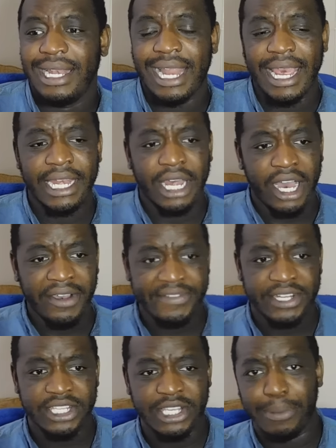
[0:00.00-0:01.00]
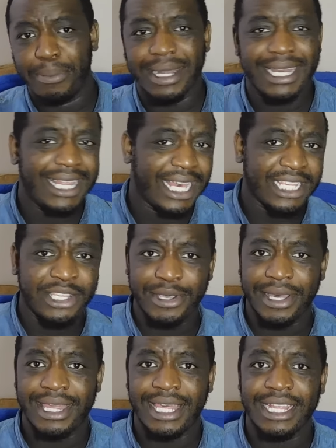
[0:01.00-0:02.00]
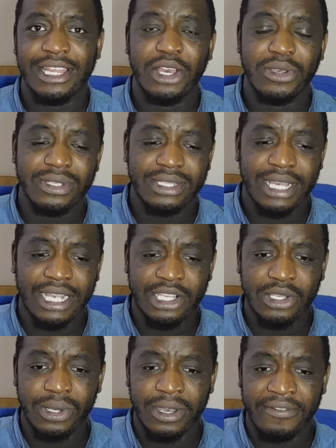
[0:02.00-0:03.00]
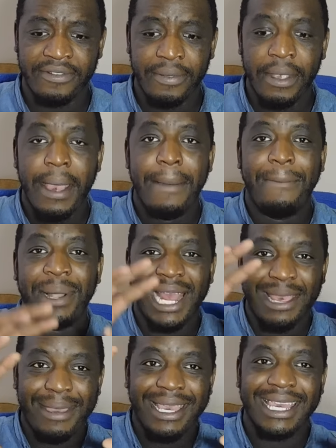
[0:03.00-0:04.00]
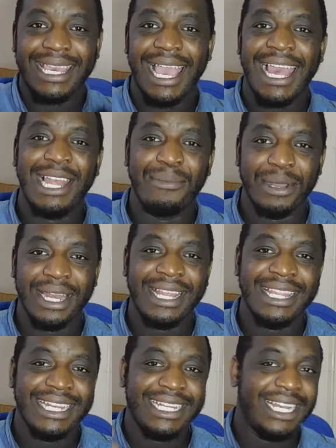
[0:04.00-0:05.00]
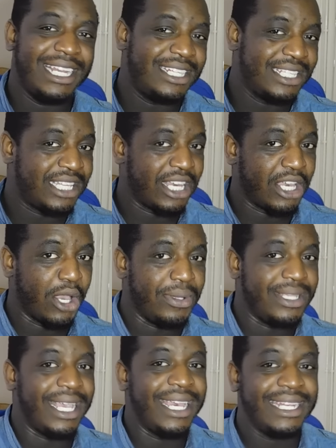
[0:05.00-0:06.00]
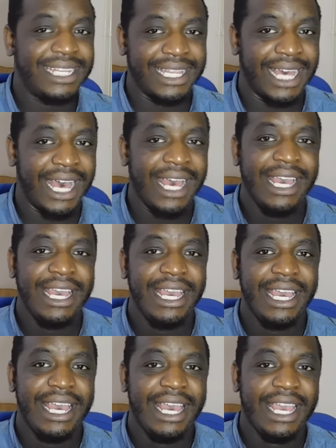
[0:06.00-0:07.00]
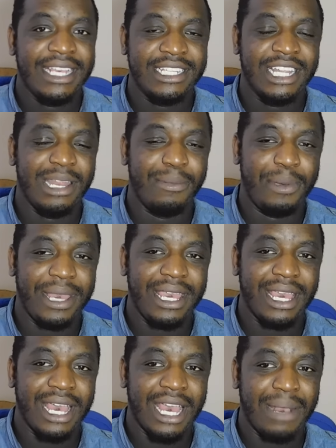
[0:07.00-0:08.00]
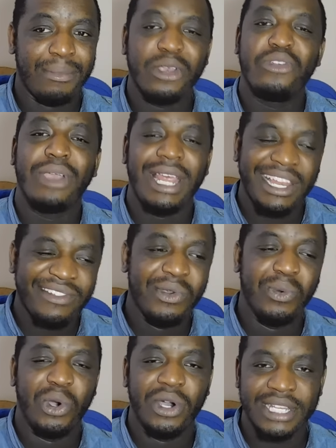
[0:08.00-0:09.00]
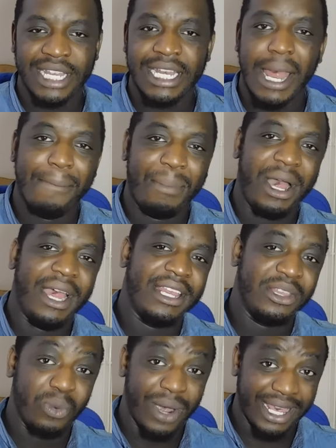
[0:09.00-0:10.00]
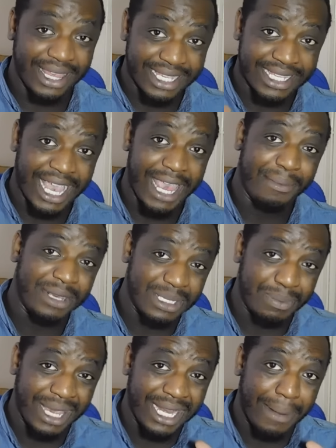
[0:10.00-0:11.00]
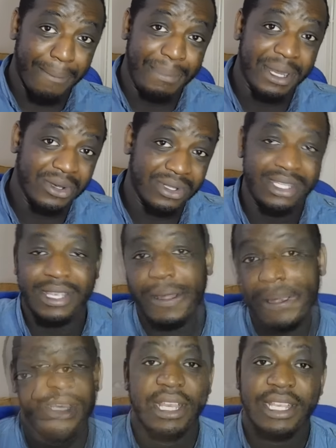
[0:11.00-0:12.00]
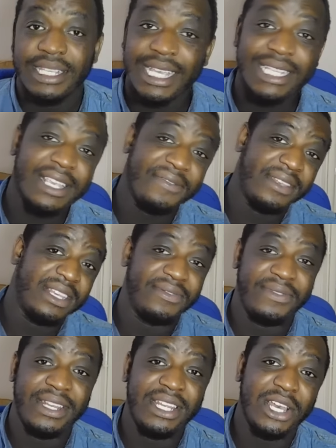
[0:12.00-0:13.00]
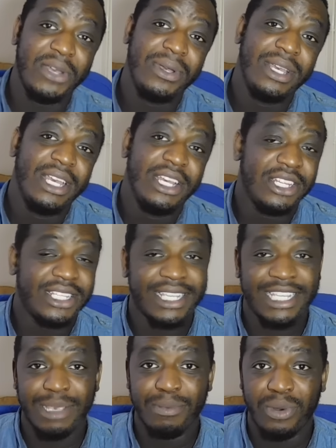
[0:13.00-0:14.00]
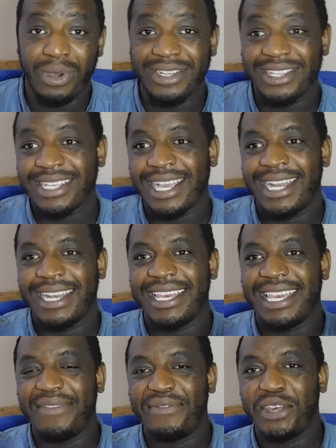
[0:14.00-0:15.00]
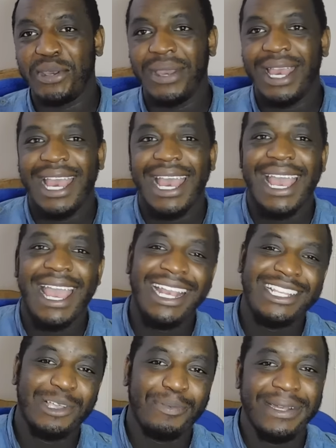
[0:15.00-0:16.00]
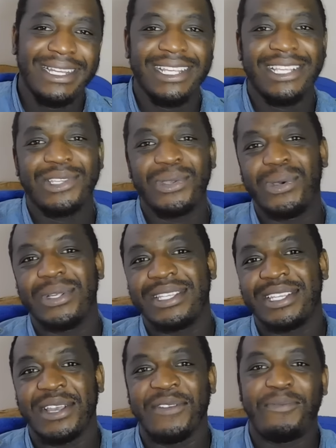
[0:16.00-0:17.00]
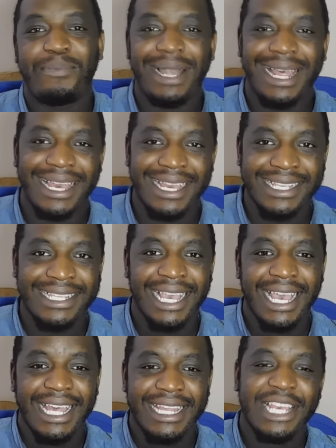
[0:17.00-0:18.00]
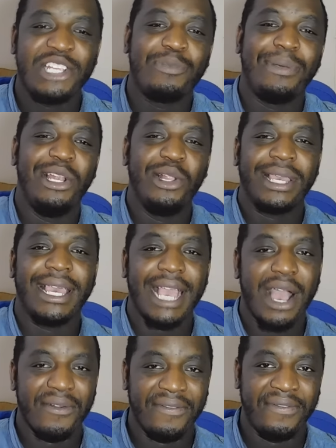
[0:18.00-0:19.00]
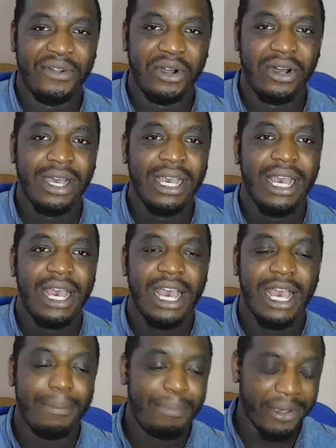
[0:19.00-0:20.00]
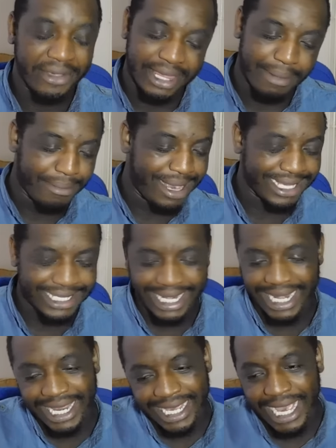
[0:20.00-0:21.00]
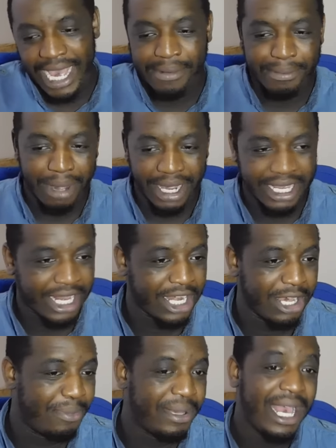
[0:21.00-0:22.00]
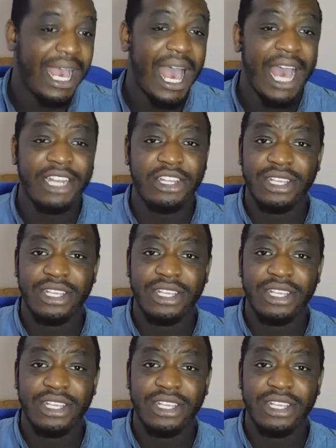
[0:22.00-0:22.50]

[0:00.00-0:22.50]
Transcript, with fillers: laying it off to somebody, that sort of thing. That sort of playmaking element and the intelligence that goes into that is going to be greatly rewarded by the way this game has been built. So that's it for this video, just a simple one, just to kind of give you a heads up into the sorts of players that you should be looking out for, both in Master League and my club, and